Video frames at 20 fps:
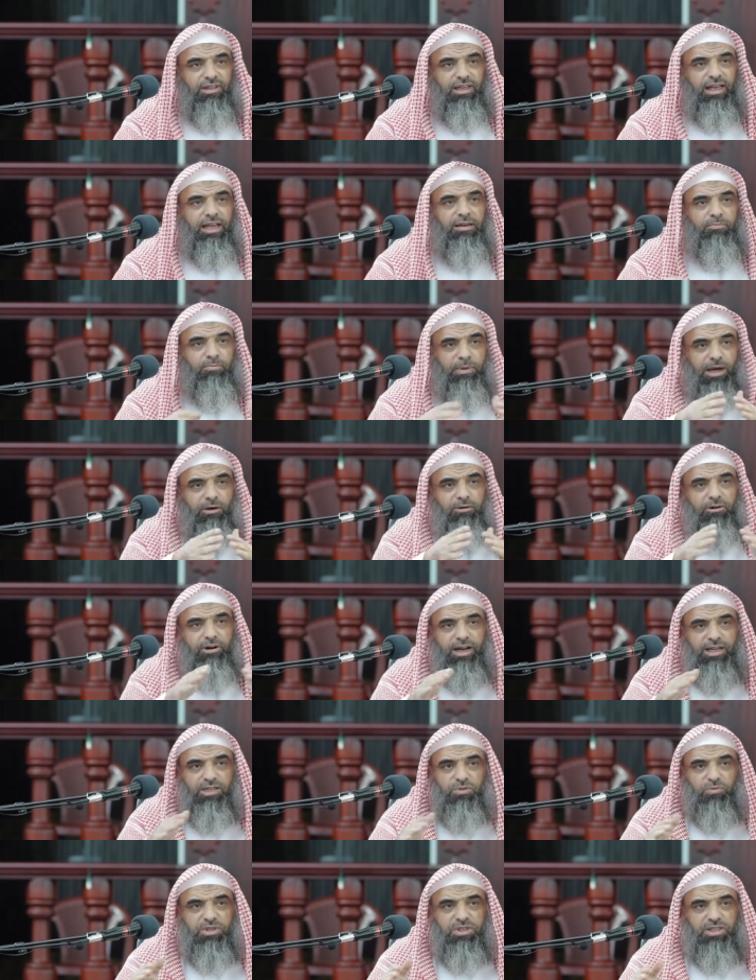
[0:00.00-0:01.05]
and power,
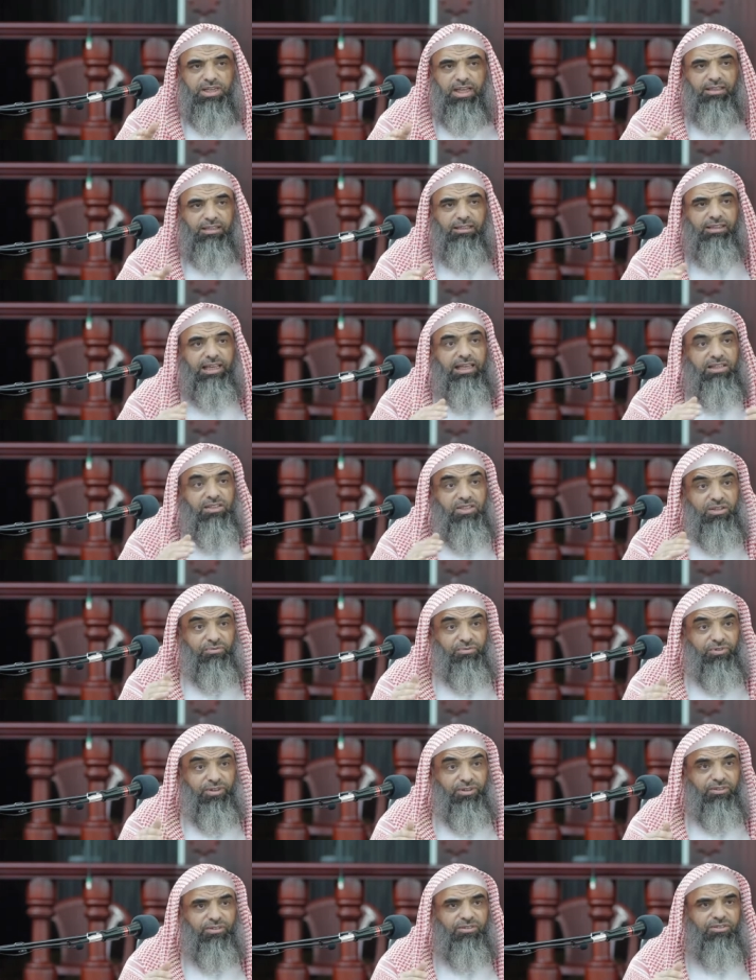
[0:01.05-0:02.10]
as we said, takes
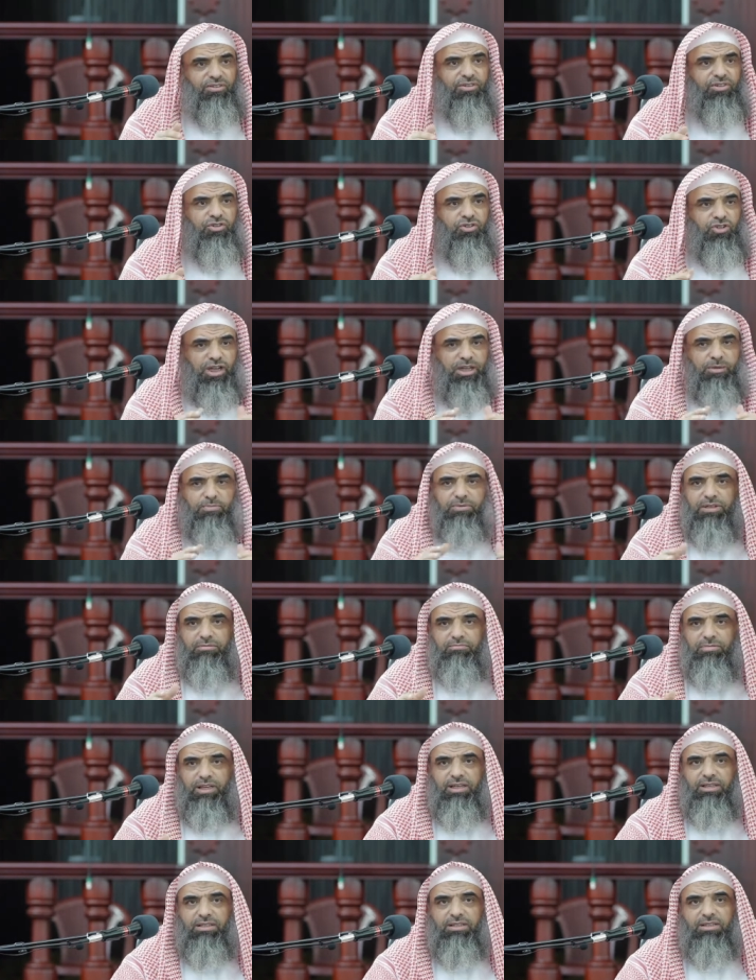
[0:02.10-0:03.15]
different shapes and
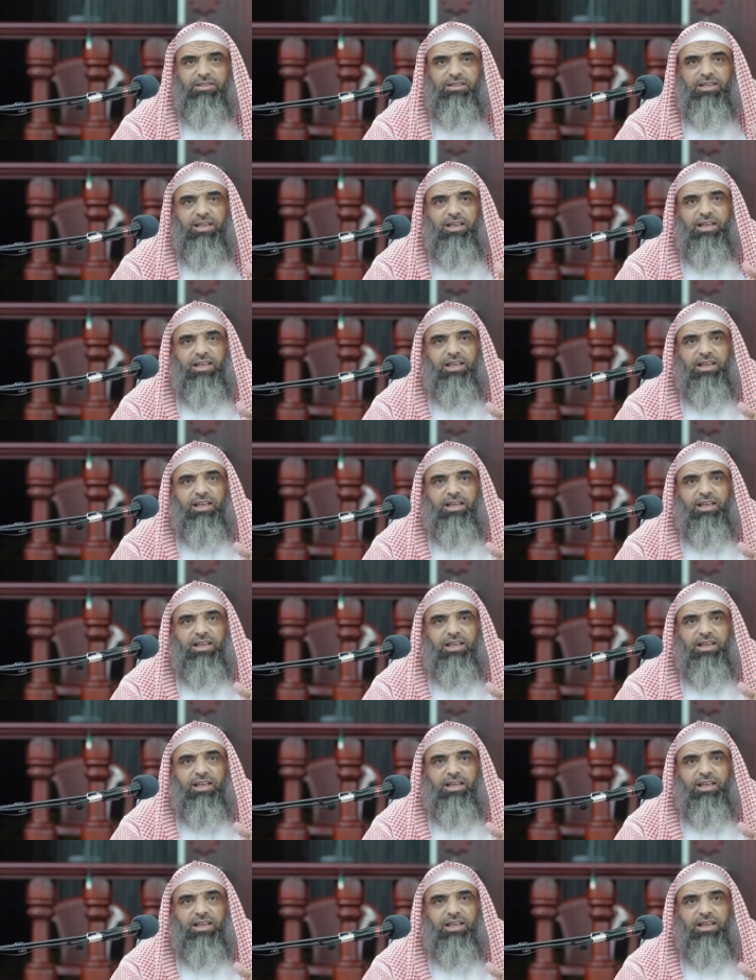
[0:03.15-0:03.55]
means.